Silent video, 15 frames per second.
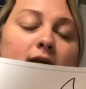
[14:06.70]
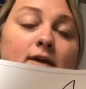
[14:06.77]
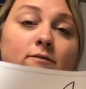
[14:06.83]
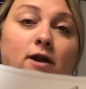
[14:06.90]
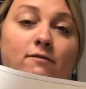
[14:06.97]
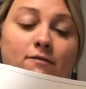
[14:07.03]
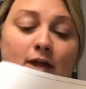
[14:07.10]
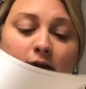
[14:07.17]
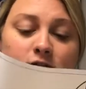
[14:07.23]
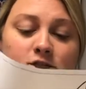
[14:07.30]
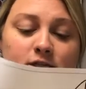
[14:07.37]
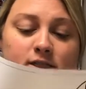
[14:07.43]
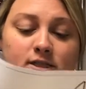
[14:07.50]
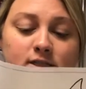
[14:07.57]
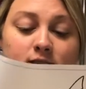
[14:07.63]

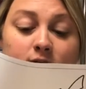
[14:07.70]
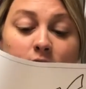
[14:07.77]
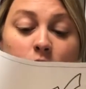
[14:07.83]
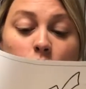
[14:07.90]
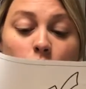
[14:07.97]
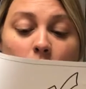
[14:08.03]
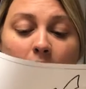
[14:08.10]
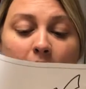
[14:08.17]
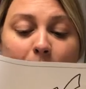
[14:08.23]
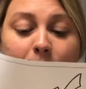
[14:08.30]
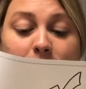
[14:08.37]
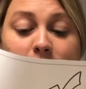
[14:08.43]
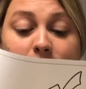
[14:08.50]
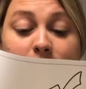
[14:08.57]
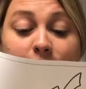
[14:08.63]
reflections. What
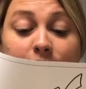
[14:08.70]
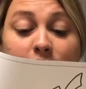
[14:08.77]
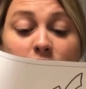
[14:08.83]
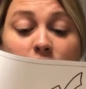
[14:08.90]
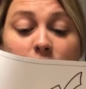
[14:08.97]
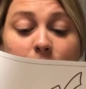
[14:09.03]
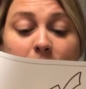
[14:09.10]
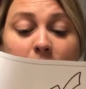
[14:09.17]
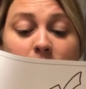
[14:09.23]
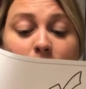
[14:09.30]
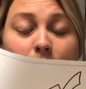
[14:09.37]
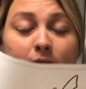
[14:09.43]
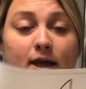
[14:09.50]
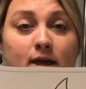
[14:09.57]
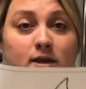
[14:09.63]
happened? Did the vinegar make the
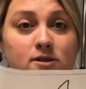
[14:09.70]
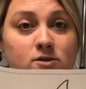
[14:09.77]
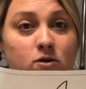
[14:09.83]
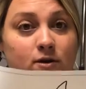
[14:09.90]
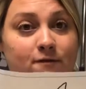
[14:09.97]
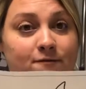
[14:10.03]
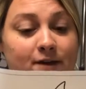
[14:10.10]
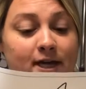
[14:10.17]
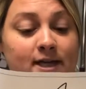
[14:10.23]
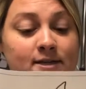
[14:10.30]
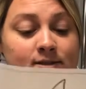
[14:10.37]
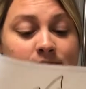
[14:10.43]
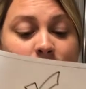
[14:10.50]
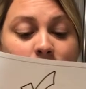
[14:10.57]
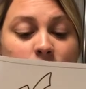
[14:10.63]
baking soda
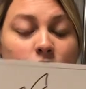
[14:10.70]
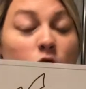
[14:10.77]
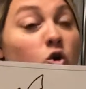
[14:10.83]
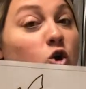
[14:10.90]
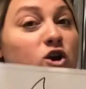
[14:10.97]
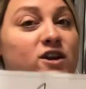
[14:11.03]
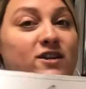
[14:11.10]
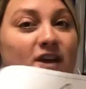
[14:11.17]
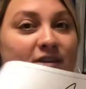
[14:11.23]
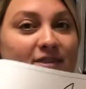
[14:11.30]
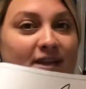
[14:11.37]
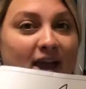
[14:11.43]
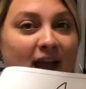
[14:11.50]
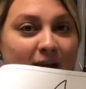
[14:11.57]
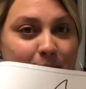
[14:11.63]
fizz, or did
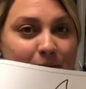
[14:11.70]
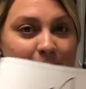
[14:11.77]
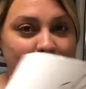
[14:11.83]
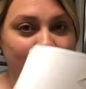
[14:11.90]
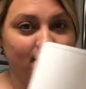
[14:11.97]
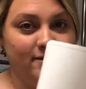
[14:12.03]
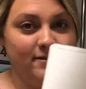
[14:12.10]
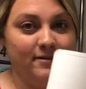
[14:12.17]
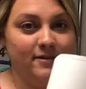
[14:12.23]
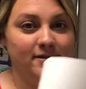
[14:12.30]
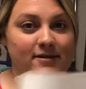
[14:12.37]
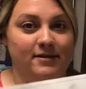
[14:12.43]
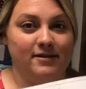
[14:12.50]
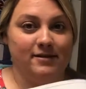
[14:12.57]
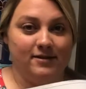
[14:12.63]
nothing happen?
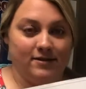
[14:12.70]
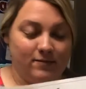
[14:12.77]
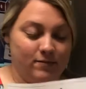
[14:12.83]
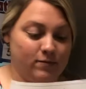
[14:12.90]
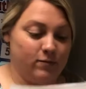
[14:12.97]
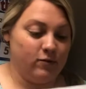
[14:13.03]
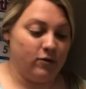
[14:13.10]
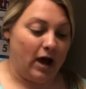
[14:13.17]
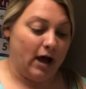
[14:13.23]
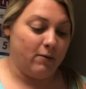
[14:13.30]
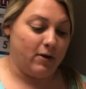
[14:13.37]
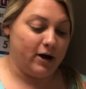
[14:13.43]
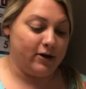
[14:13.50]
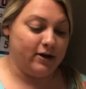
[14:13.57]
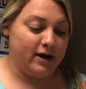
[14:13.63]
I
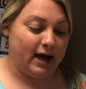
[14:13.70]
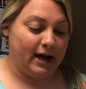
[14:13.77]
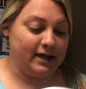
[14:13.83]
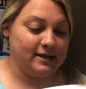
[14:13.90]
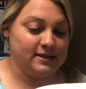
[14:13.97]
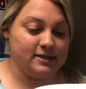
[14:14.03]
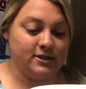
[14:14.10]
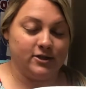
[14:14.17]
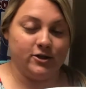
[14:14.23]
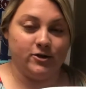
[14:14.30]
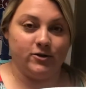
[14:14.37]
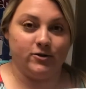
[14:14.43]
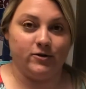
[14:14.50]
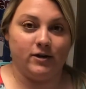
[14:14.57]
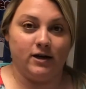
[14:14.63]
want you guys
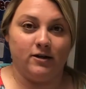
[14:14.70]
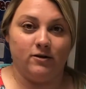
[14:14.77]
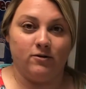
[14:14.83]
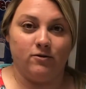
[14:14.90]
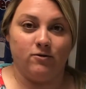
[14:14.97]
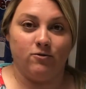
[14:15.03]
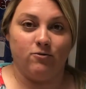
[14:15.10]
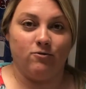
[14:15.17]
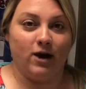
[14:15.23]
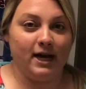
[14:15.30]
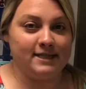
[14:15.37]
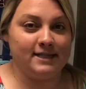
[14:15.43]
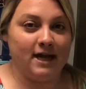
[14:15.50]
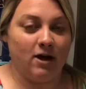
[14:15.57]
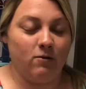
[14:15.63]
to write
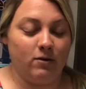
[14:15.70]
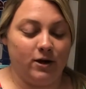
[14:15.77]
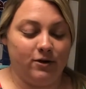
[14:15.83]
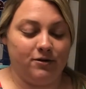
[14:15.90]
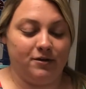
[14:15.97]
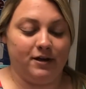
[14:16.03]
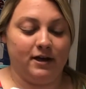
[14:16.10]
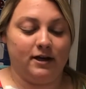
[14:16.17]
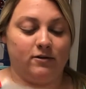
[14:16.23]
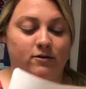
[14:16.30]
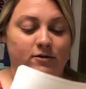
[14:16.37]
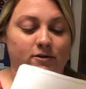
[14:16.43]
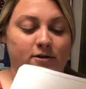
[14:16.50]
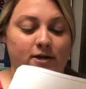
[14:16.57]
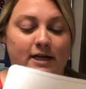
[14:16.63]
down what you think
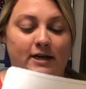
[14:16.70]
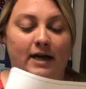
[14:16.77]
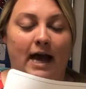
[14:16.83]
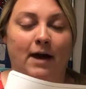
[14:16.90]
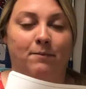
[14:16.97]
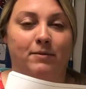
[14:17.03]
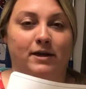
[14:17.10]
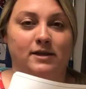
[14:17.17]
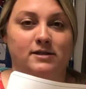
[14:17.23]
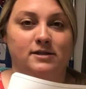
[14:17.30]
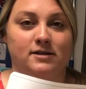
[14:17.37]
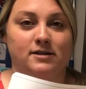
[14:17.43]
it happened.